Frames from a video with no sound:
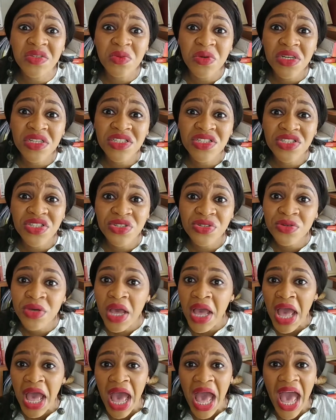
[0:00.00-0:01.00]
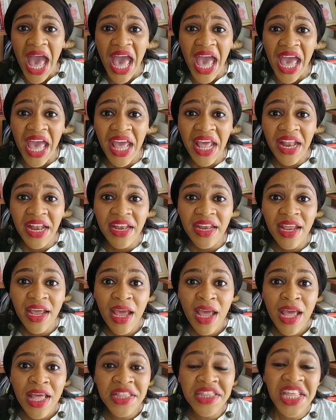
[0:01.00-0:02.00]
towards you,
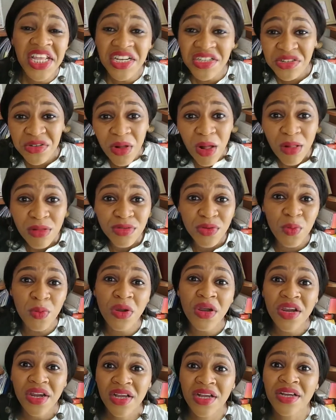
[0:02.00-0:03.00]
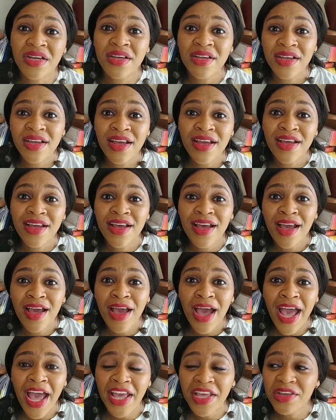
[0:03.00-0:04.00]
and they do all the work,
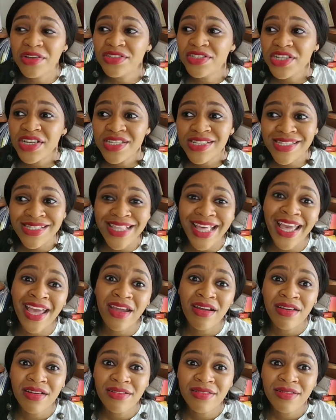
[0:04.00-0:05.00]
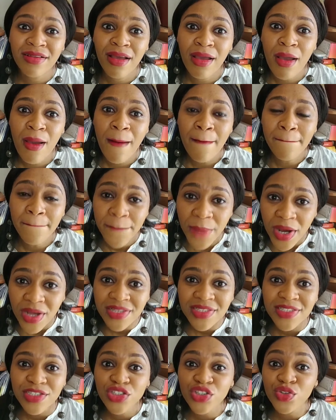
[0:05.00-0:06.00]
and you're just there.
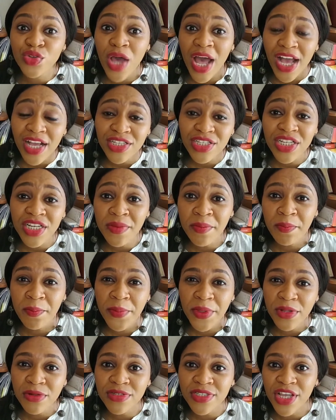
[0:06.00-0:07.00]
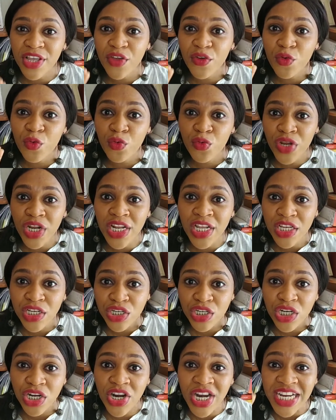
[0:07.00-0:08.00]
But to actually build a really
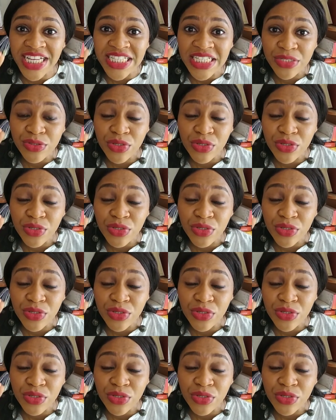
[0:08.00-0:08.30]
great